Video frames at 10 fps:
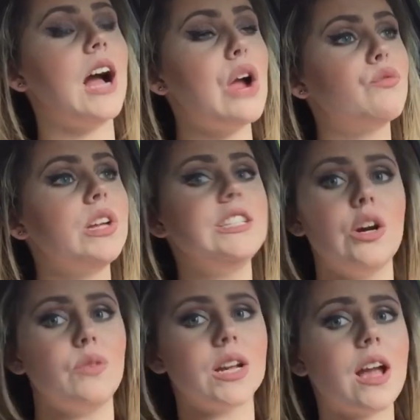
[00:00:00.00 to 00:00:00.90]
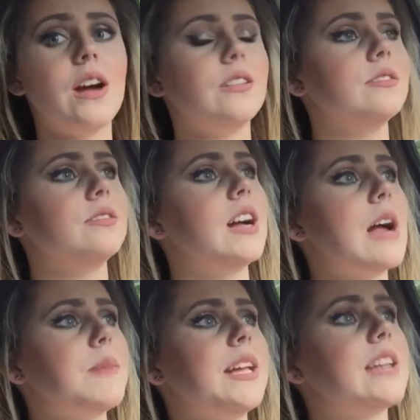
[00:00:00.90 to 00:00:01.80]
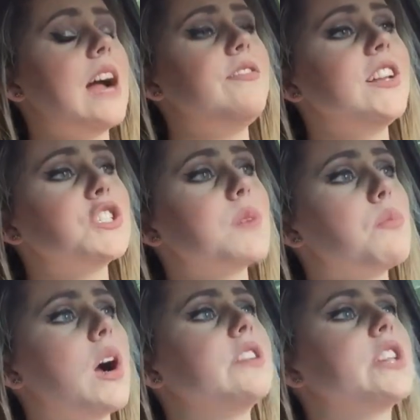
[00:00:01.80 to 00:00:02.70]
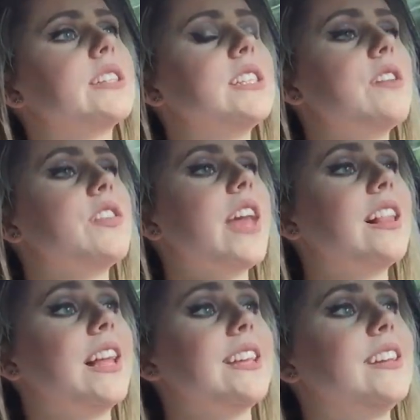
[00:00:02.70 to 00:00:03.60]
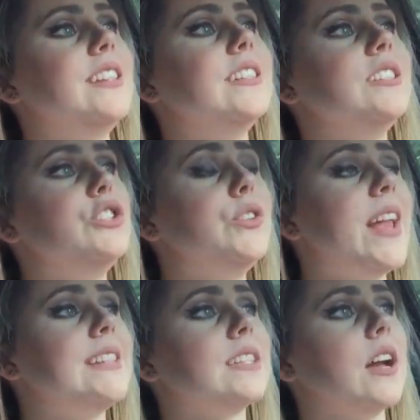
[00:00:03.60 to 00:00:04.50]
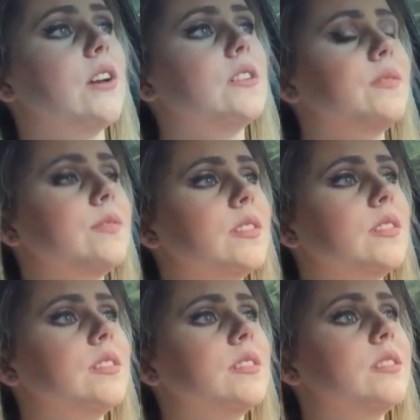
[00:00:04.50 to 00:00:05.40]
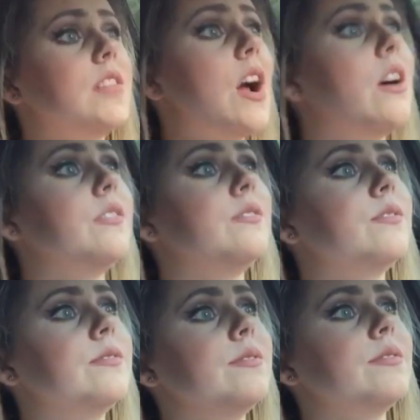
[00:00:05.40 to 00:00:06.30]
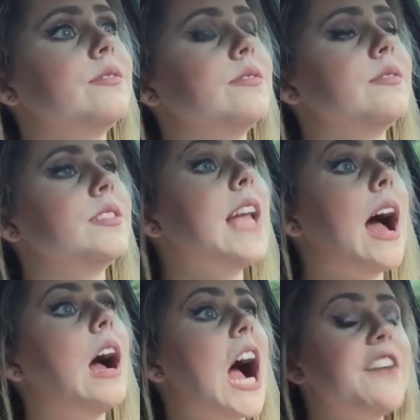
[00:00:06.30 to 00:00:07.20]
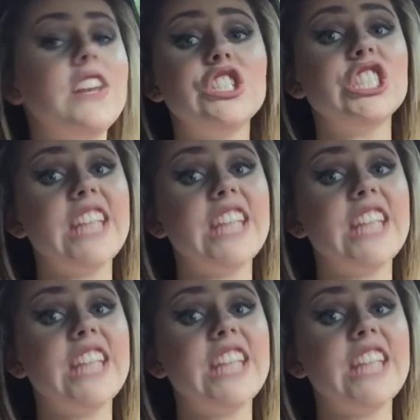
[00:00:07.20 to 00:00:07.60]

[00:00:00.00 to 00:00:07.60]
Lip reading: I really don't want to go. I mean, I finished my project and everything like 2 days ago. No. Yeah, I finished it